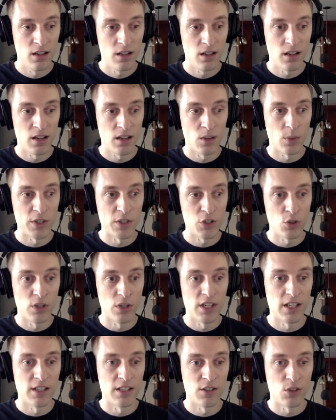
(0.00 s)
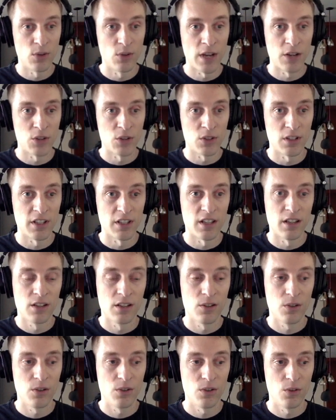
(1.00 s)
Uh, once you get into actually
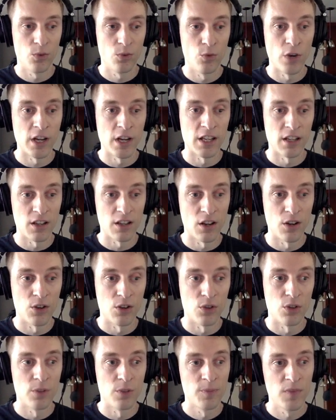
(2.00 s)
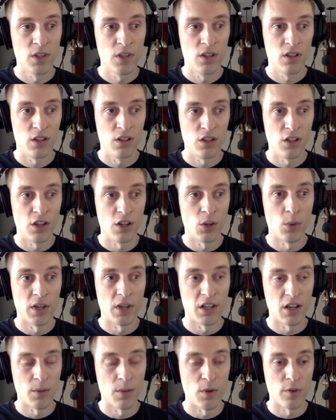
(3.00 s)
writing code, you're going to want
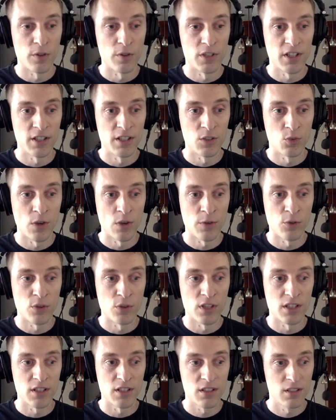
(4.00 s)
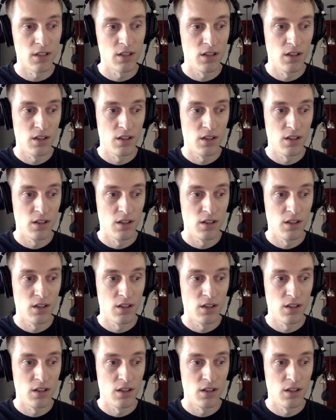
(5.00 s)
to come over to this reference,